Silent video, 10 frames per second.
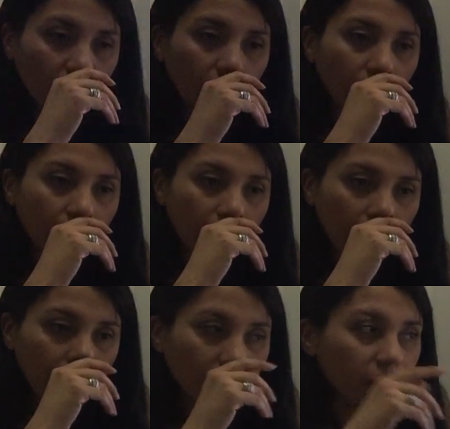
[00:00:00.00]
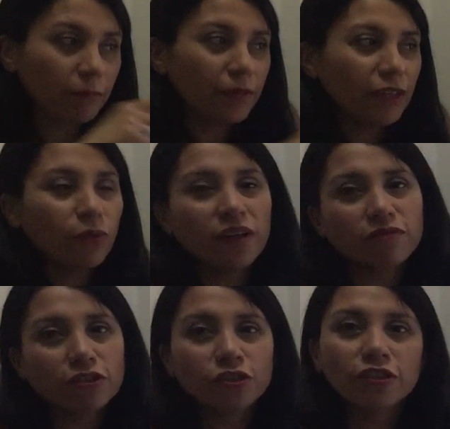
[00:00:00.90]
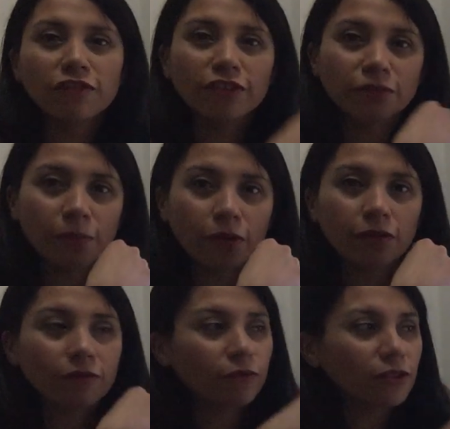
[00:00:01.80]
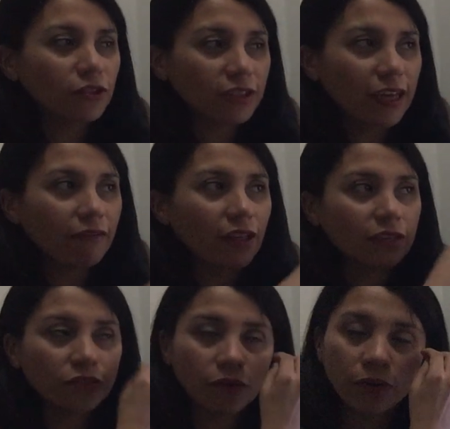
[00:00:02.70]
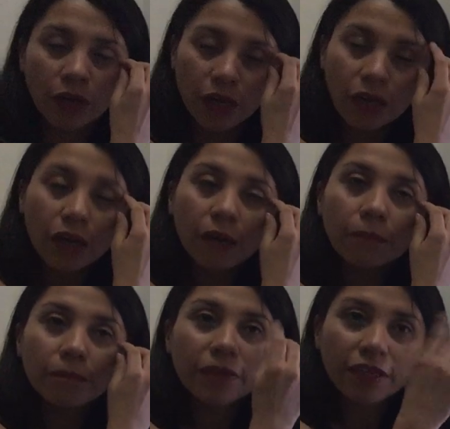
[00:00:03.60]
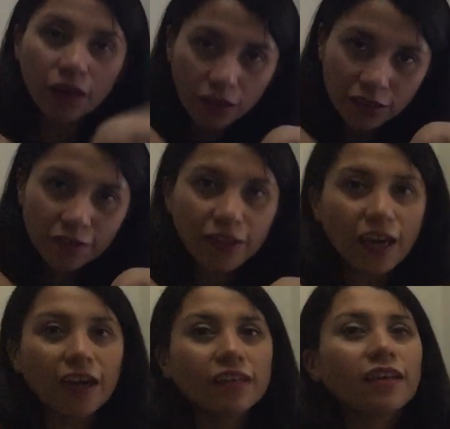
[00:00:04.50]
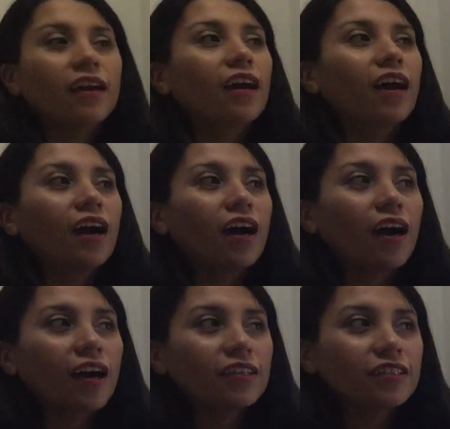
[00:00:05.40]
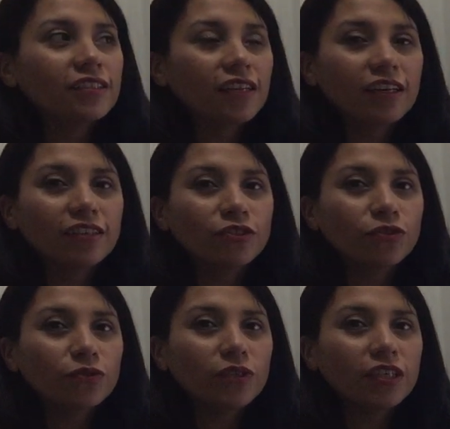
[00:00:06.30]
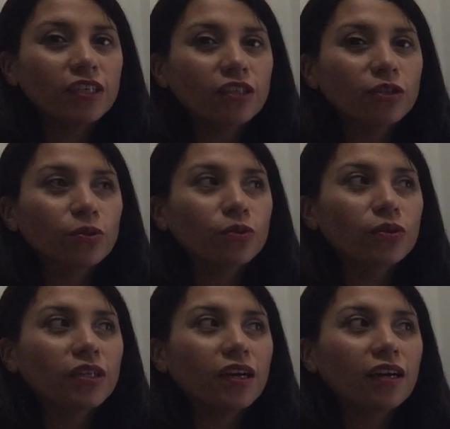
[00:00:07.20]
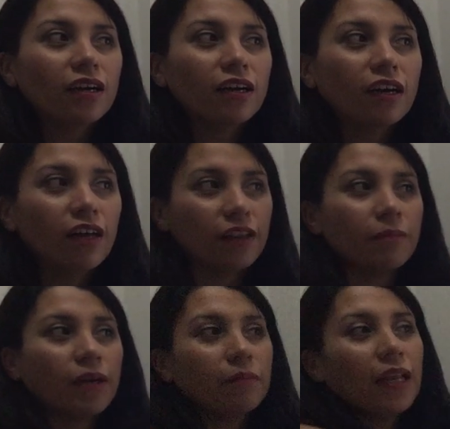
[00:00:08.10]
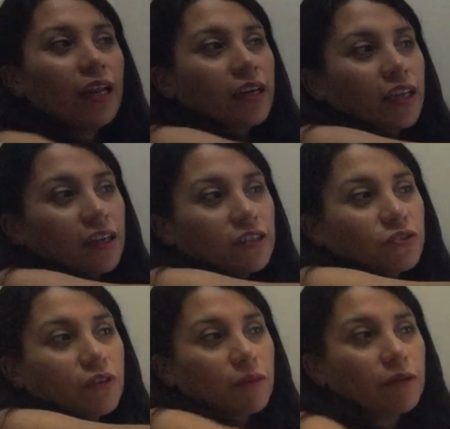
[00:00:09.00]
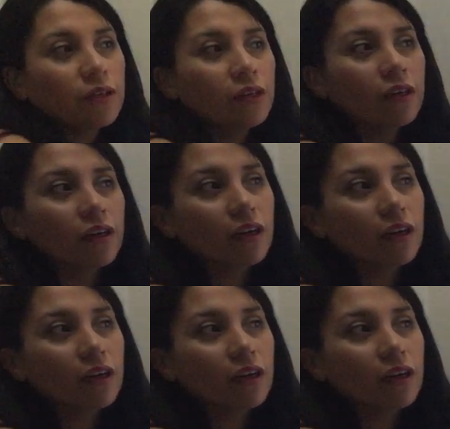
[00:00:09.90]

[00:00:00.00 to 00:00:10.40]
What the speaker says: B1 version of this book. We just have that. So because of that, I decided to include the Macmillan English Grammar.